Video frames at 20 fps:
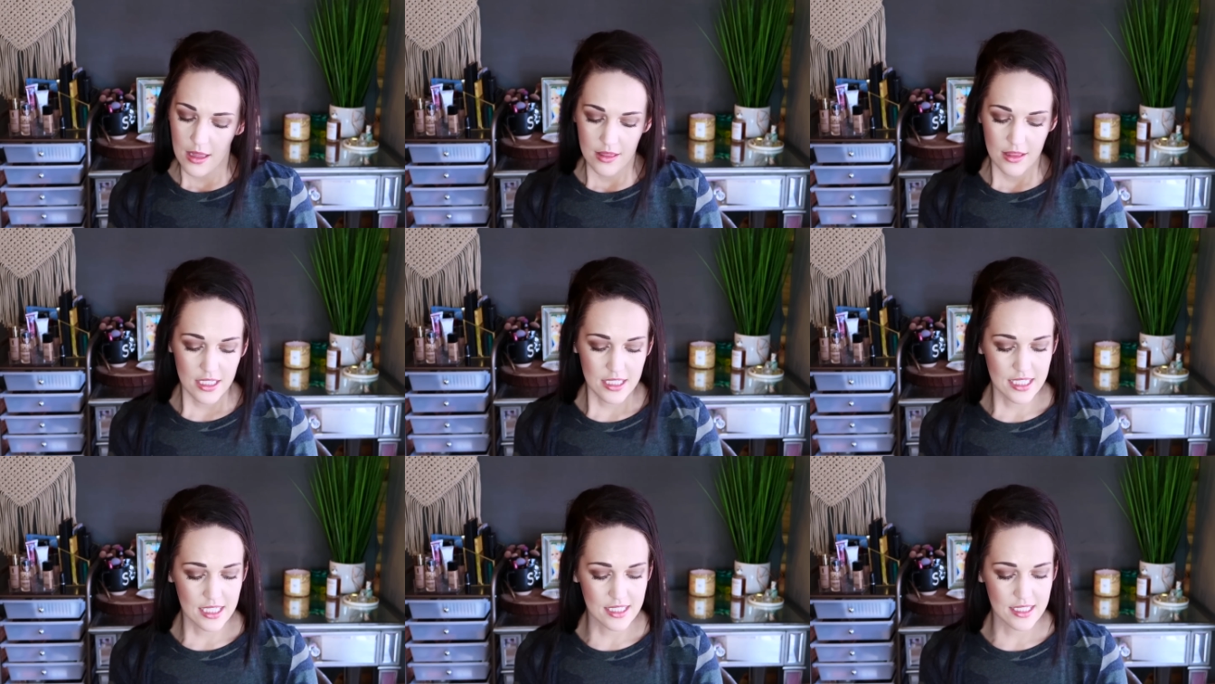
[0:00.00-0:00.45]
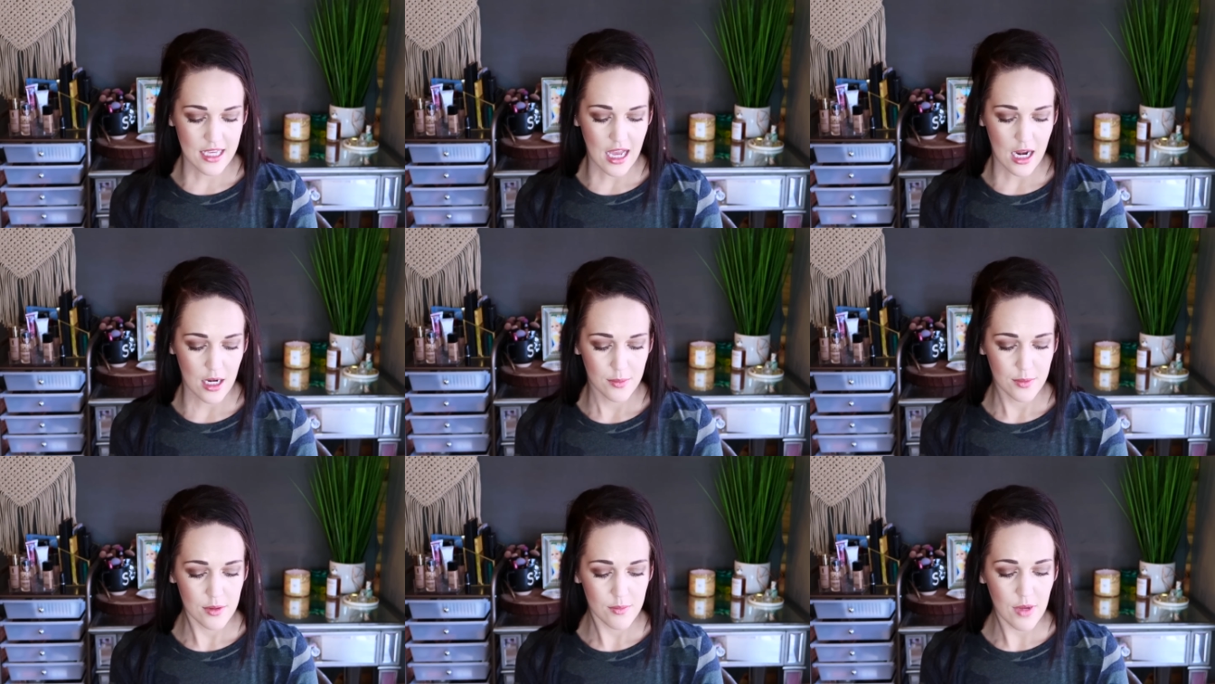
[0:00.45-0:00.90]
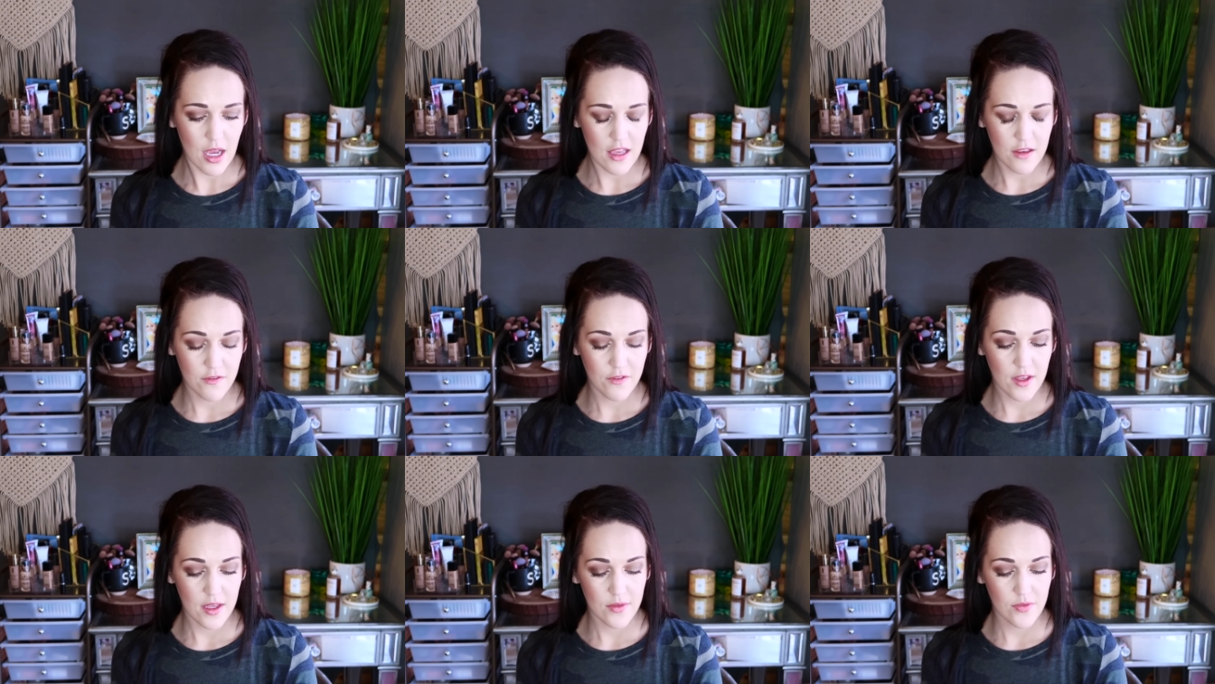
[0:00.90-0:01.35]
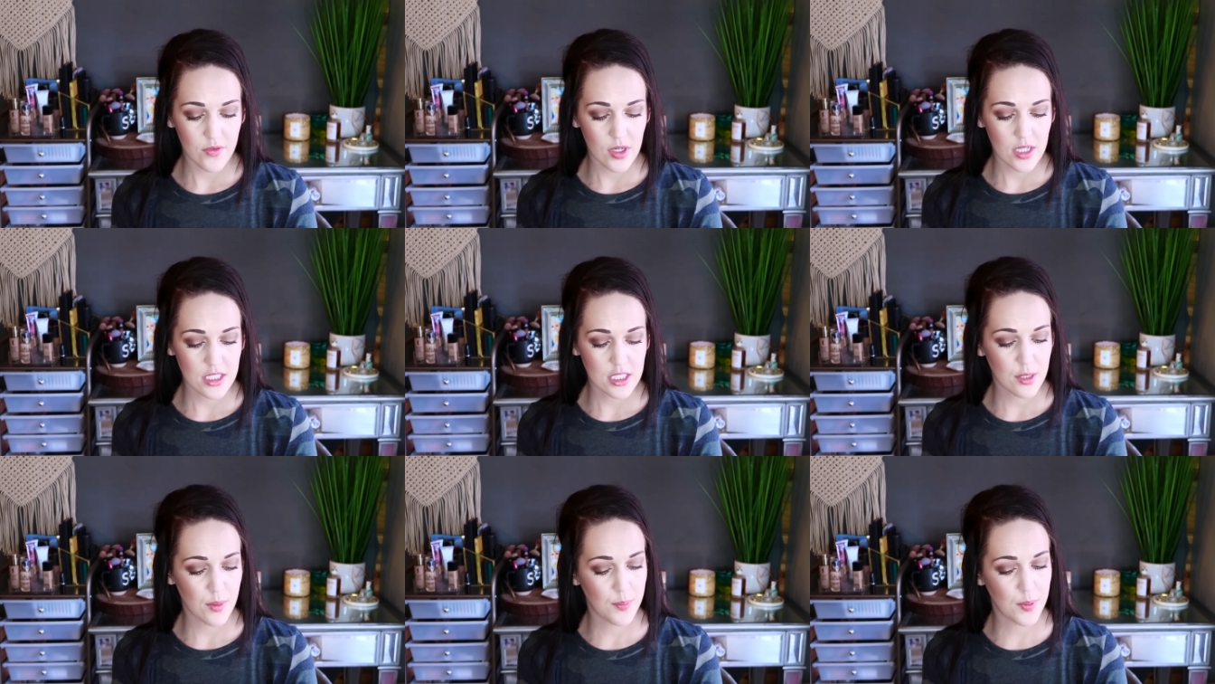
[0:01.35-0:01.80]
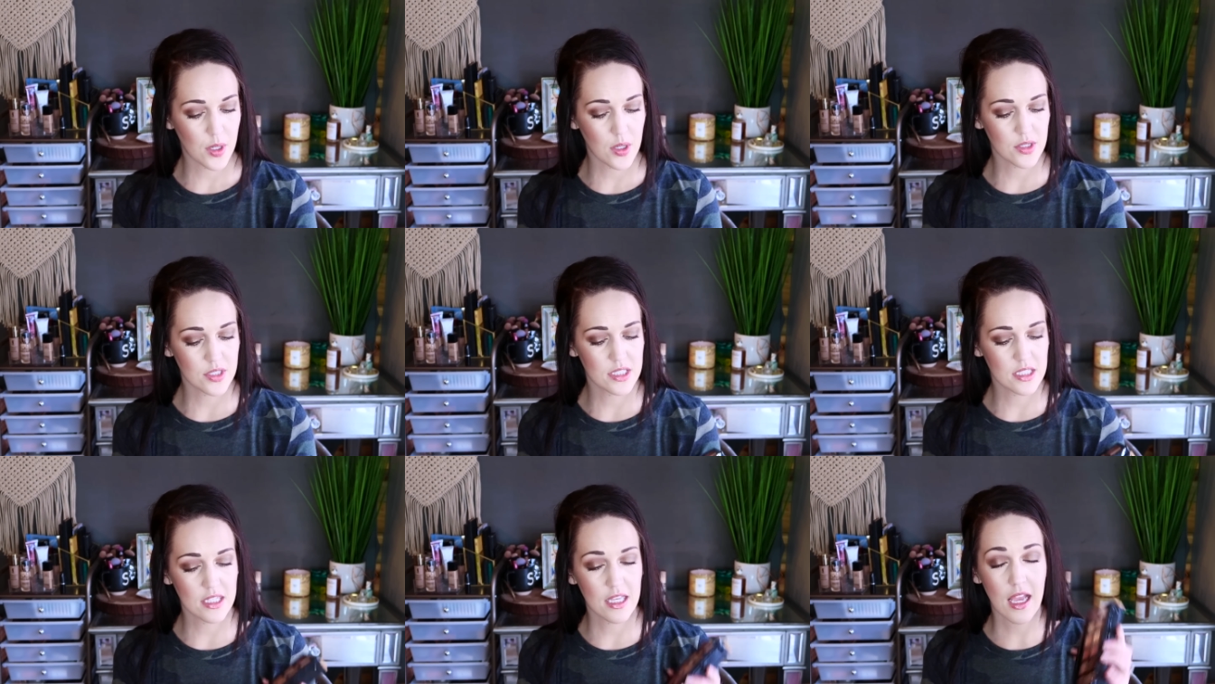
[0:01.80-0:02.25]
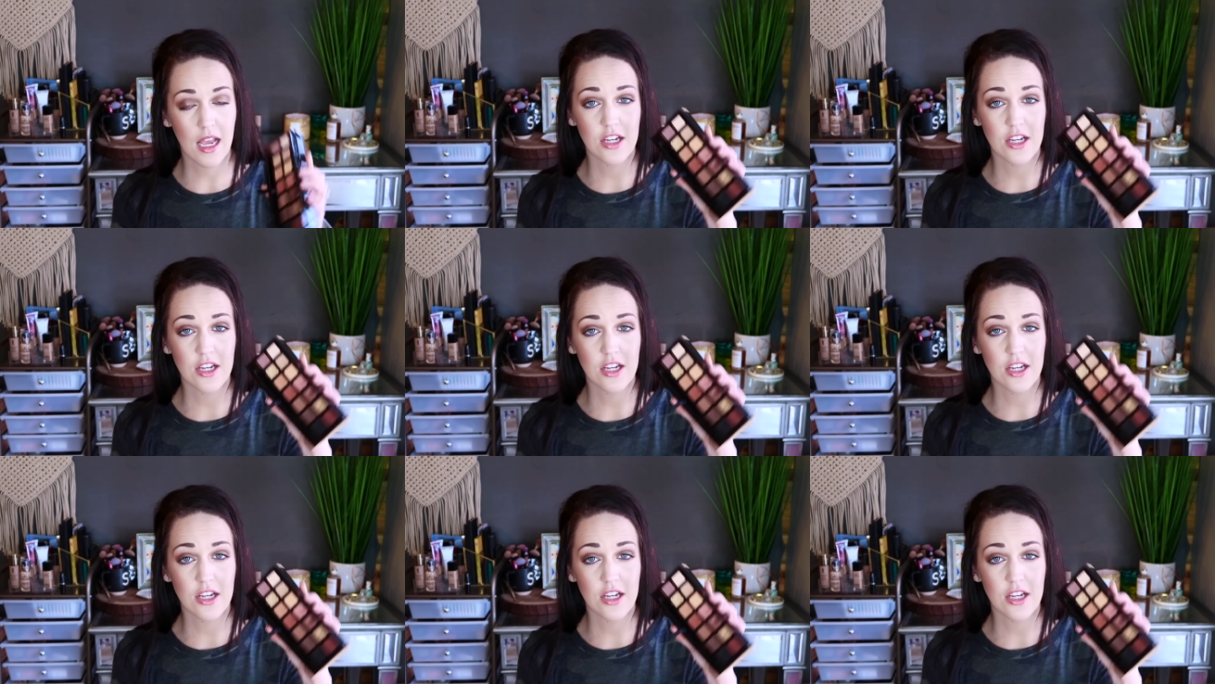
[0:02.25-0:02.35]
This has got to be my favorite. Personally,